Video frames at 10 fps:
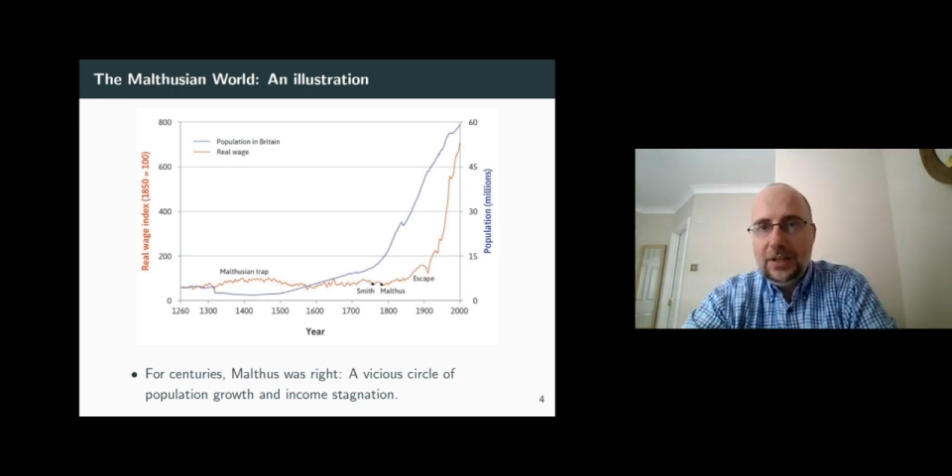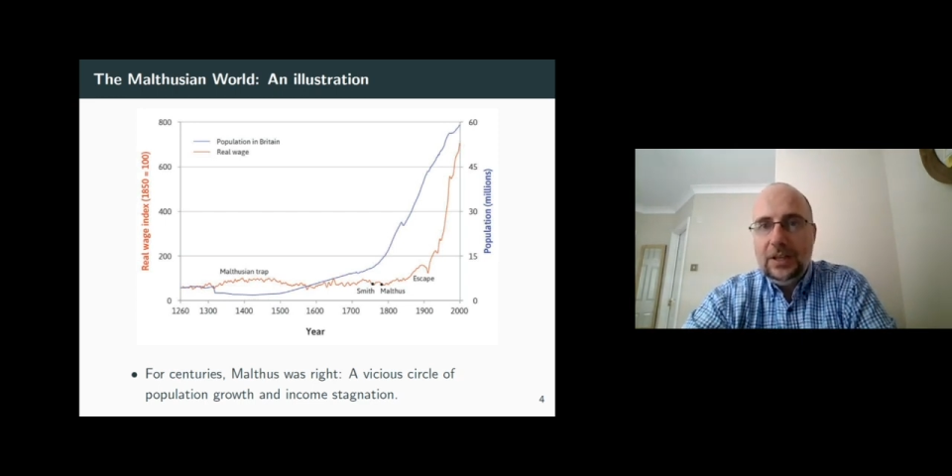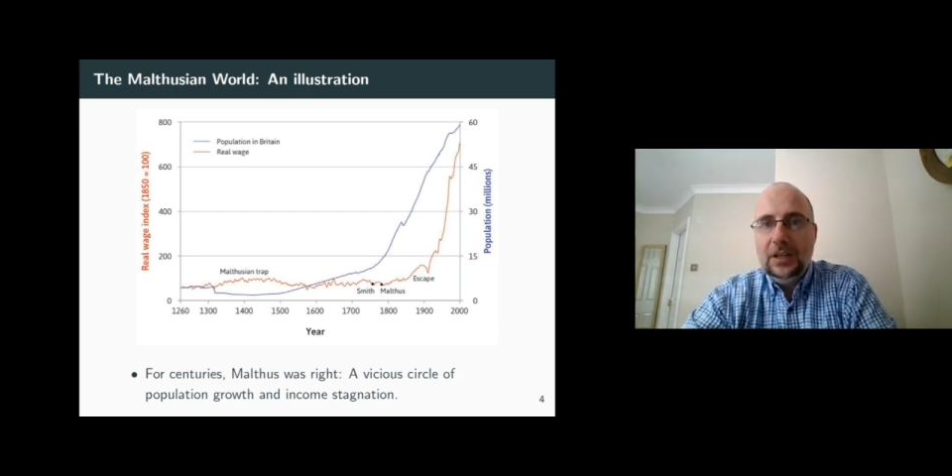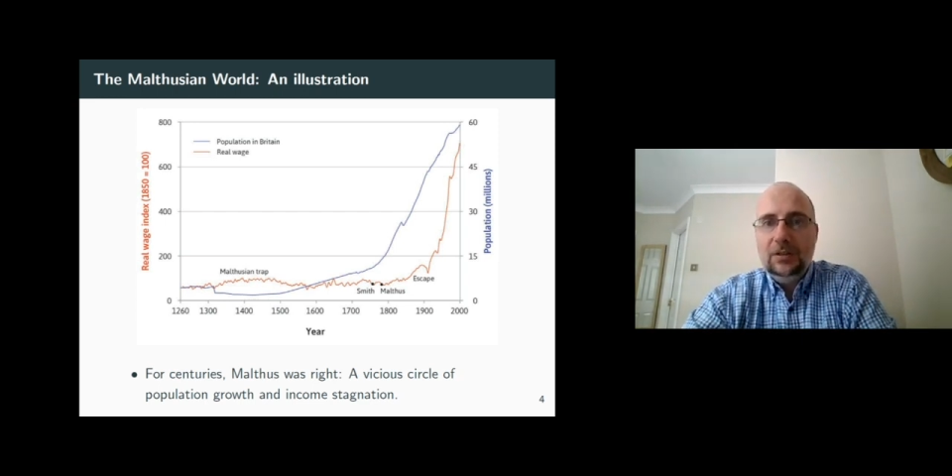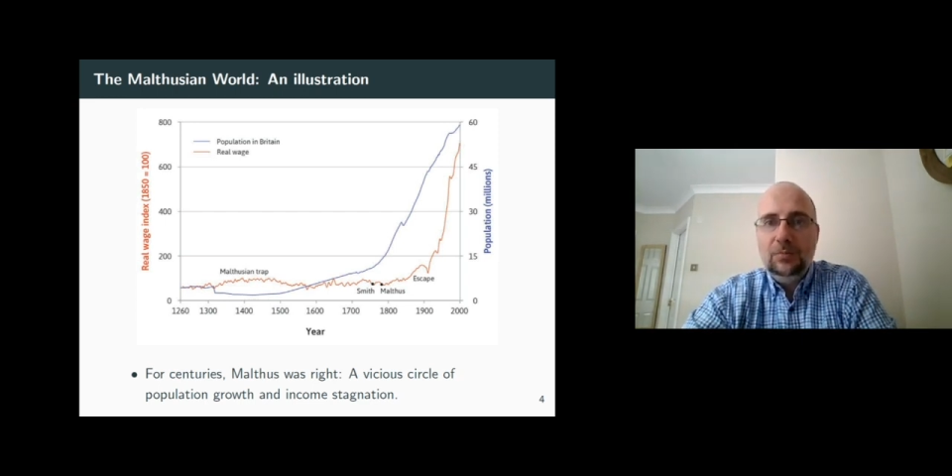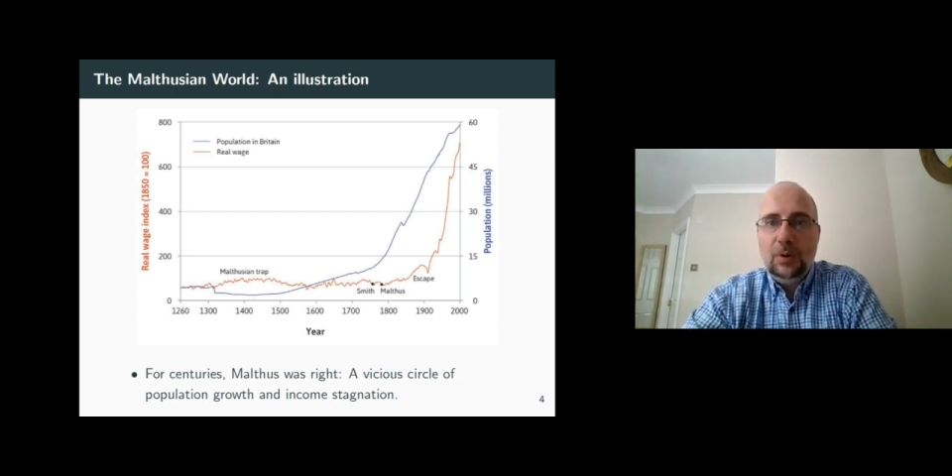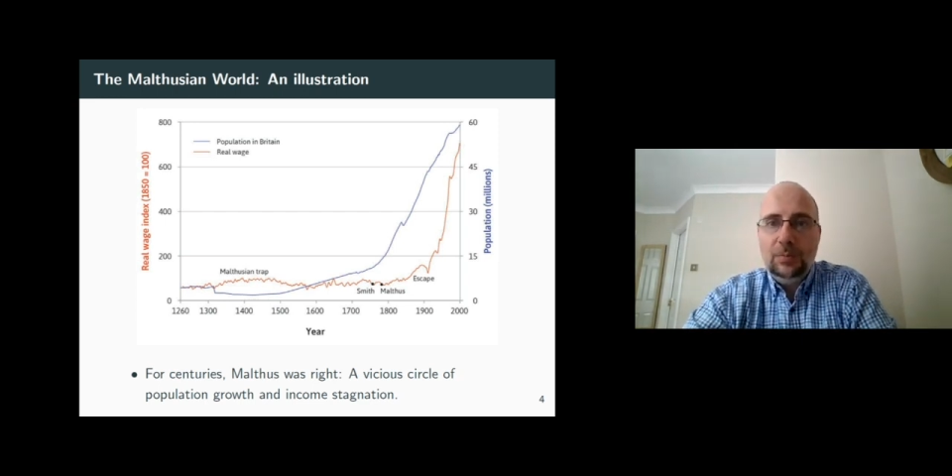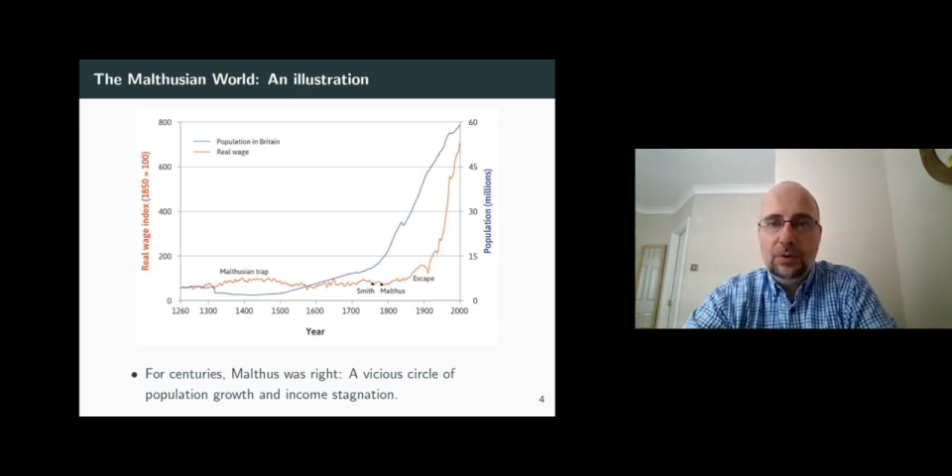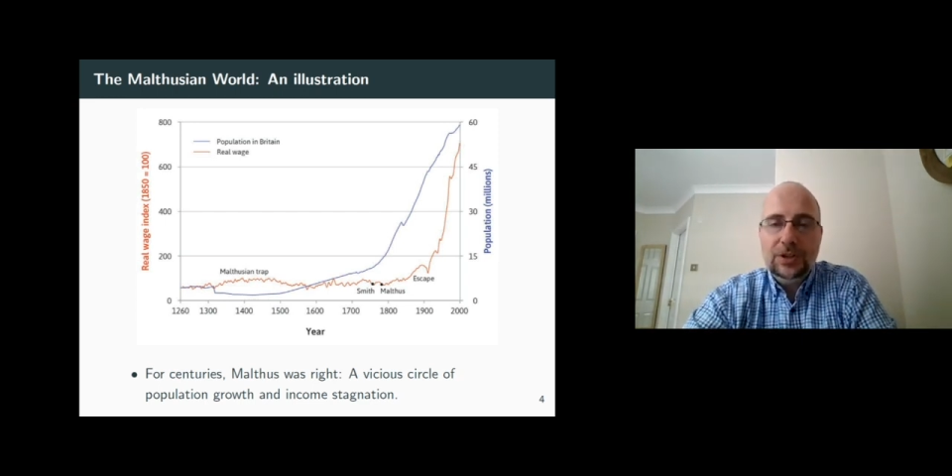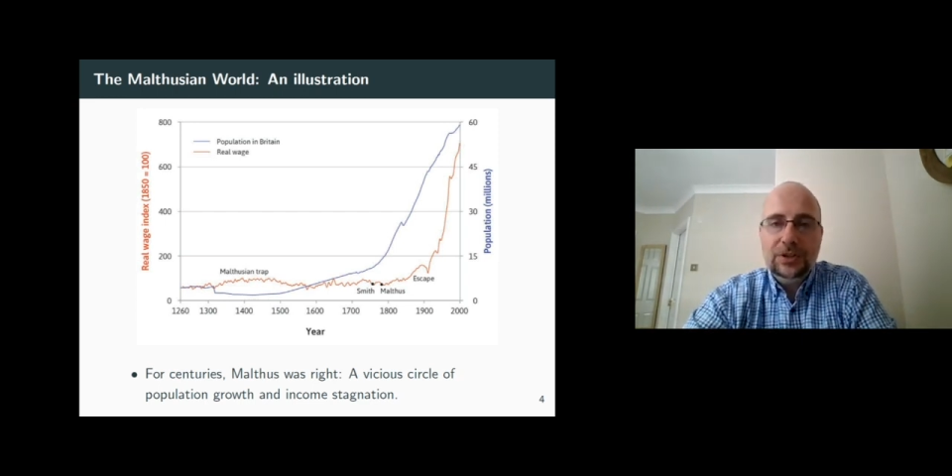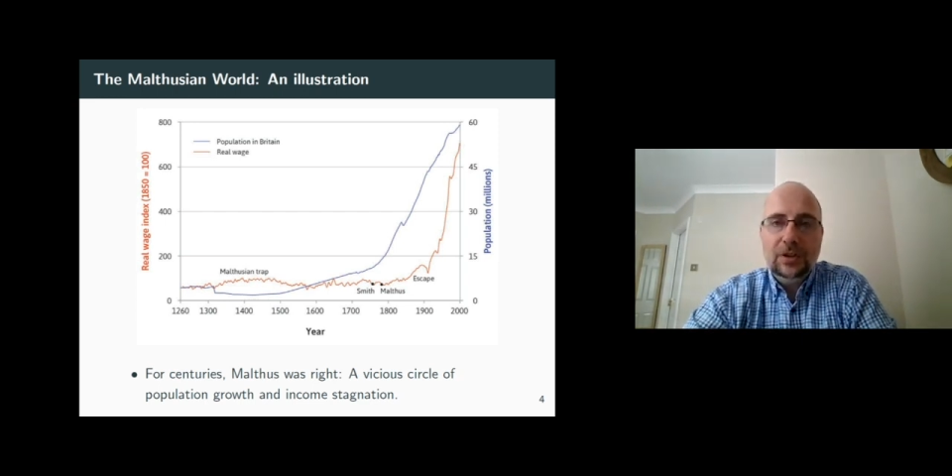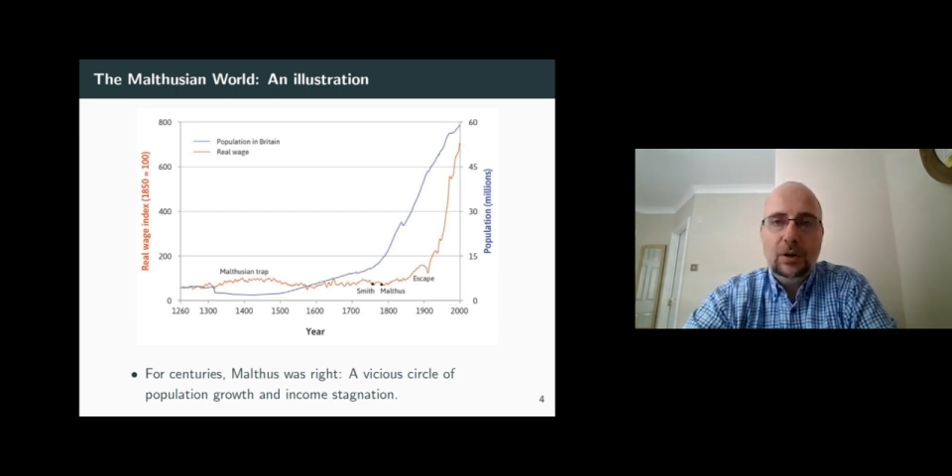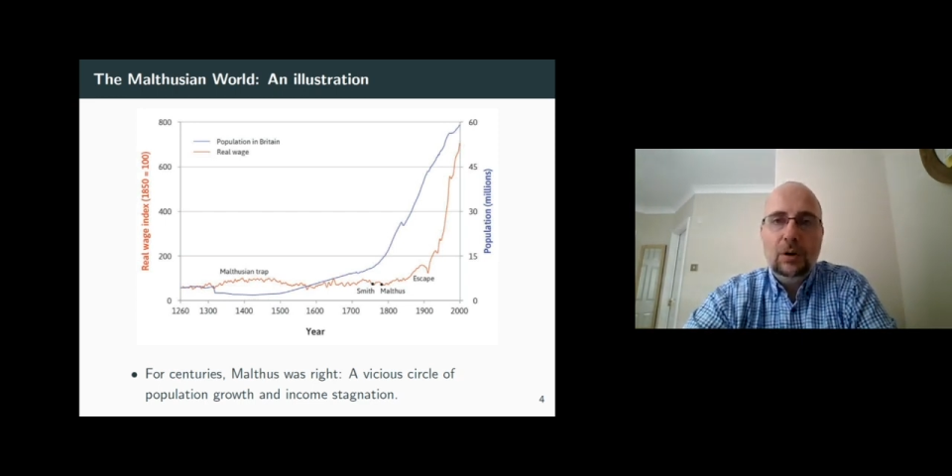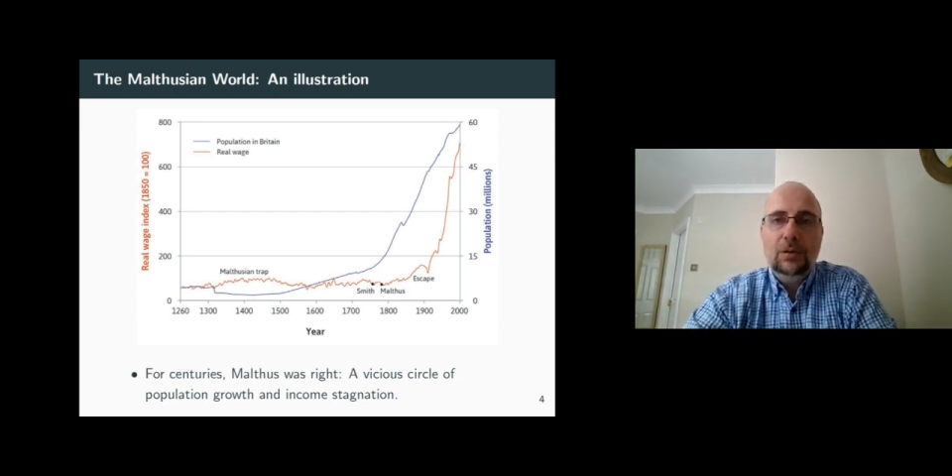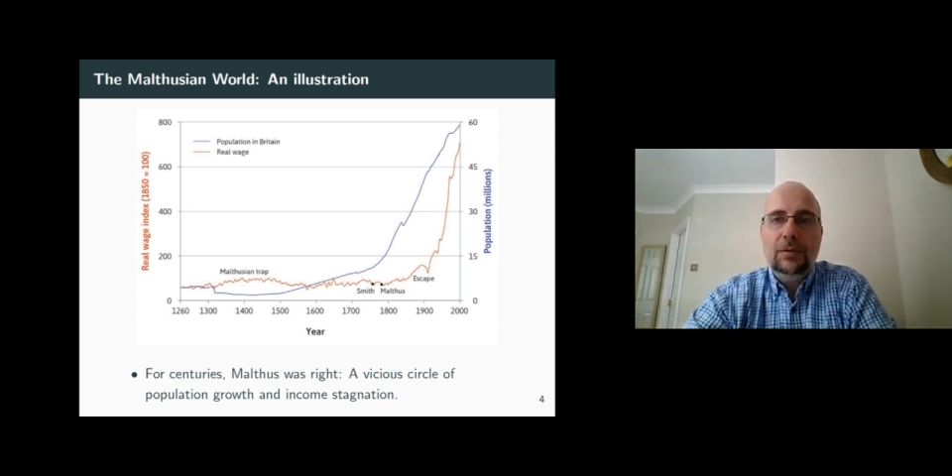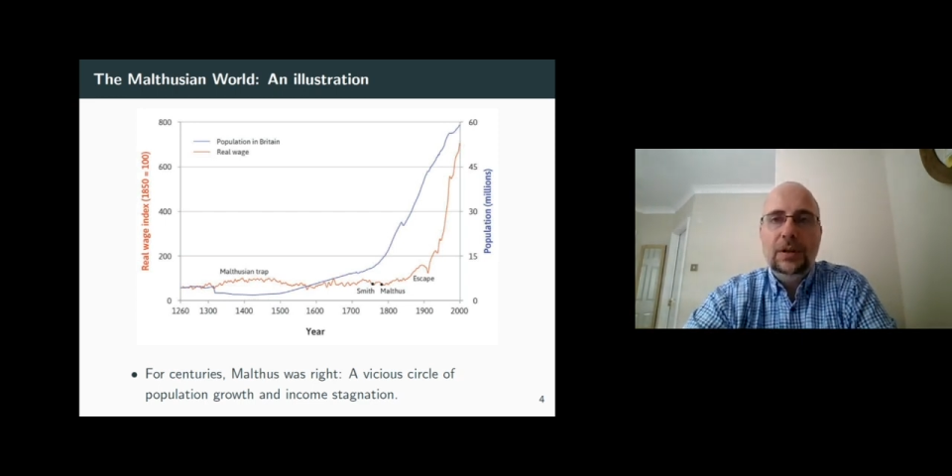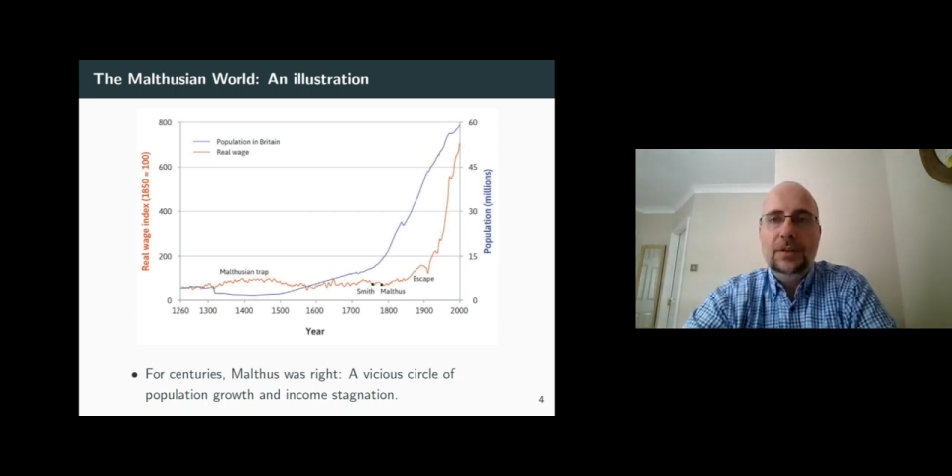leading to population growth